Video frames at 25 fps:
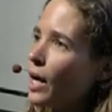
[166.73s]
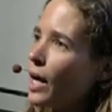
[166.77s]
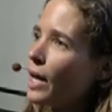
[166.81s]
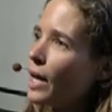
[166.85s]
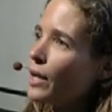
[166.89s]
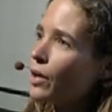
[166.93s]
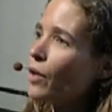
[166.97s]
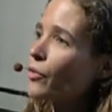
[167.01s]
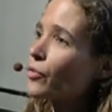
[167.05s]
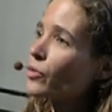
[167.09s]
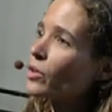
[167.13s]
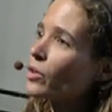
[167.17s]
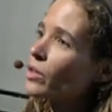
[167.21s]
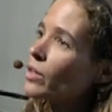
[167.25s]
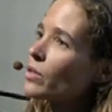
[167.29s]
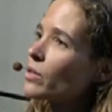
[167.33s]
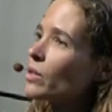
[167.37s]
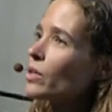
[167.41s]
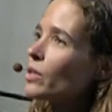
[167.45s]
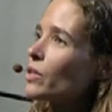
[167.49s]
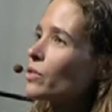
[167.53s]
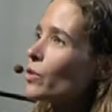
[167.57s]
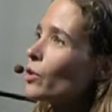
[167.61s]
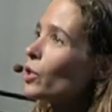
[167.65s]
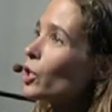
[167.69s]
And often
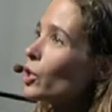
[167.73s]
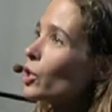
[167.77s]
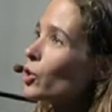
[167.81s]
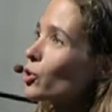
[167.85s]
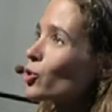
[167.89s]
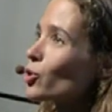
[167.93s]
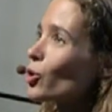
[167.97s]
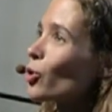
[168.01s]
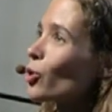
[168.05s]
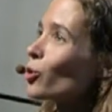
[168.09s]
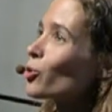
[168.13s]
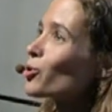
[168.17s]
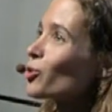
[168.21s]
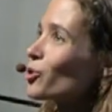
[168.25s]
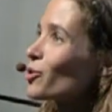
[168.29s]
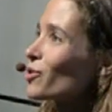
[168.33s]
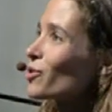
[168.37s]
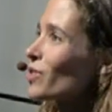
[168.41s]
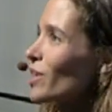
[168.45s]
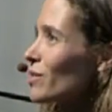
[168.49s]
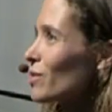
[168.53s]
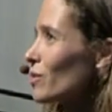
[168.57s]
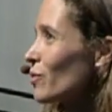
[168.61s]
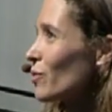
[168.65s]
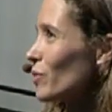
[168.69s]
this is a social
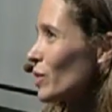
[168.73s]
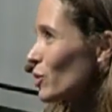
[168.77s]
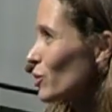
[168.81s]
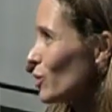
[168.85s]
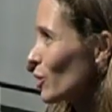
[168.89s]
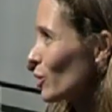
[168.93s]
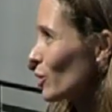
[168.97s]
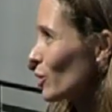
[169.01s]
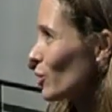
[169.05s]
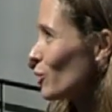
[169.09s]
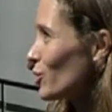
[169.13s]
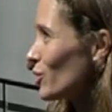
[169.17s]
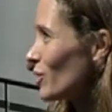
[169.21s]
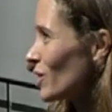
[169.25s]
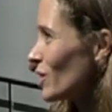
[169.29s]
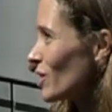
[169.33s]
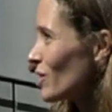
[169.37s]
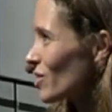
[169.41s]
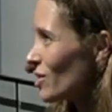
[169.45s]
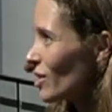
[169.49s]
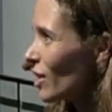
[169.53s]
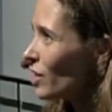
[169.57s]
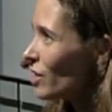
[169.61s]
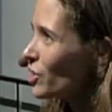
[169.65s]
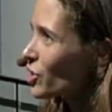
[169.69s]
sense of exclusion.
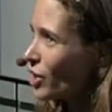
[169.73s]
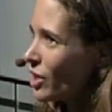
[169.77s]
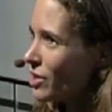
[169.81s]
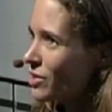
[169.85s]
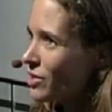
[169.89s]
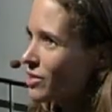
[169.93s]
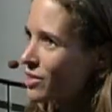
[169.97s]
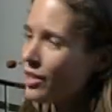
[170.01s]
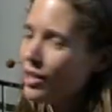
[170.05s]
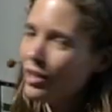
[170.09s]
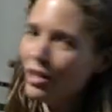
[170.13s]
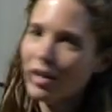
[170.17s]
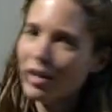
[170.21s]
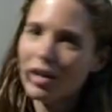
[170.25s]
It's not just